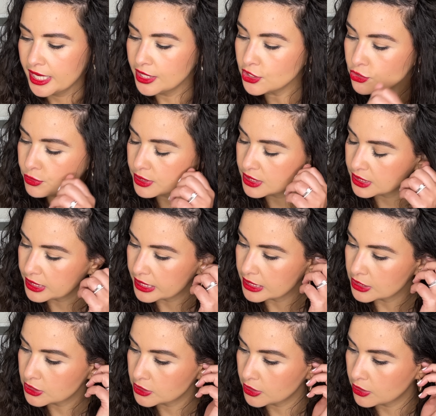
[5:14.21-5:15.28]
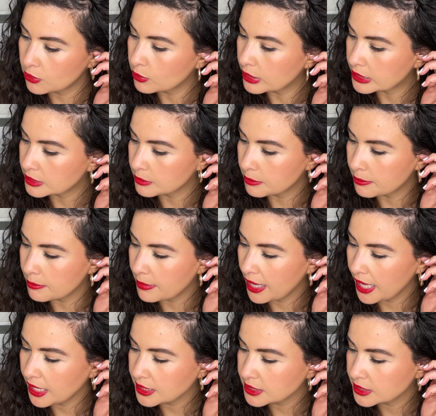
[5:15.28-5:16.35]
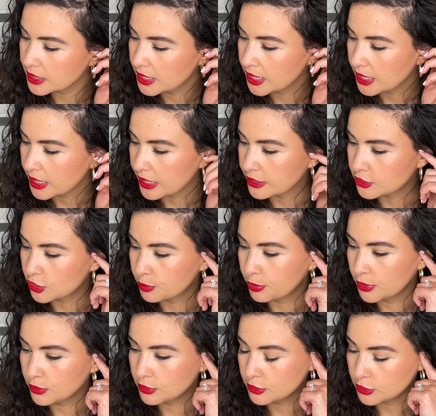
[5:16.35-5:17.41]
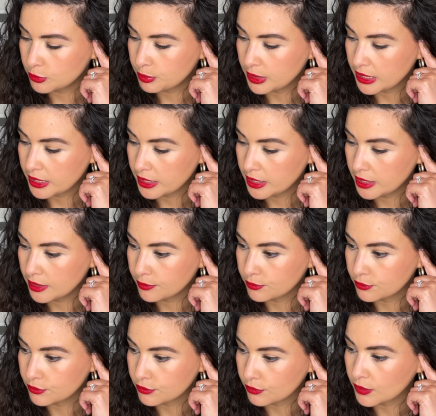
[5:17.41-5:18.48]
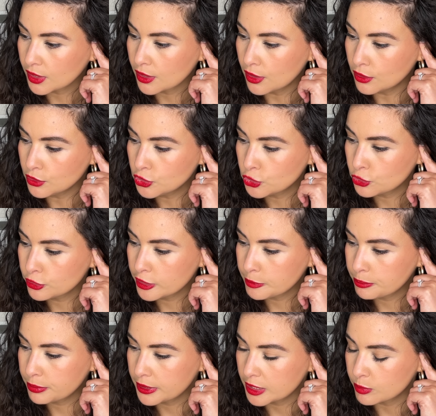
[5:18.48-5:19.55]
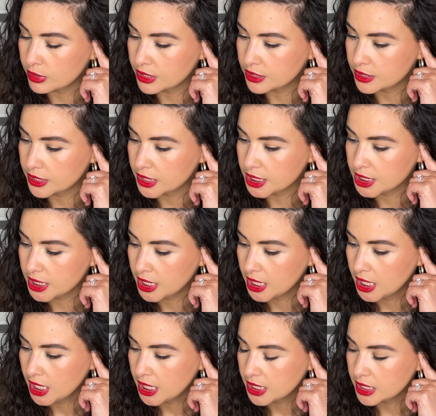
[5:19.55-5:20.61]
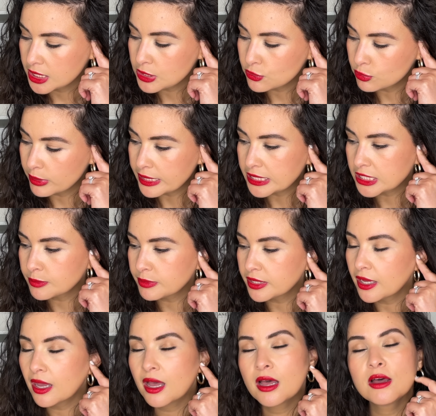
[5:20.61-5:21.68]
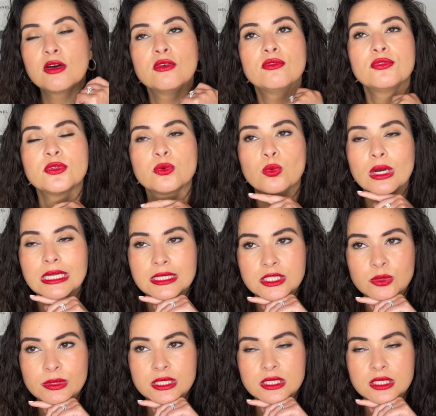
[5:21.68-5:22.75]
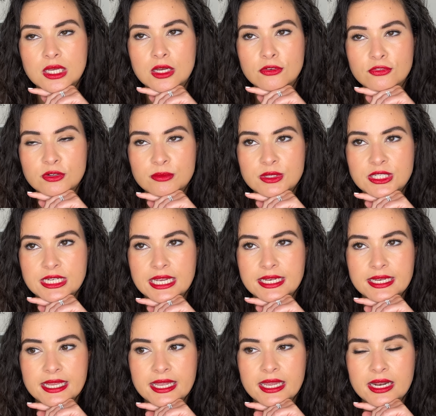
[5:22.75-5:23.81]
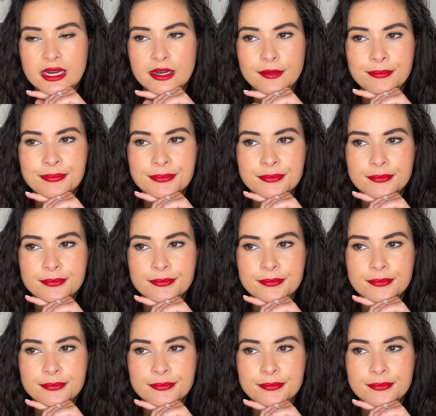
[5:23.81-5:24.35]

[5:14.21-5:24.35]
interesting. So it's matte, it's supposed to be ultra pigmented. This reminds me of the ones we saw from Chanel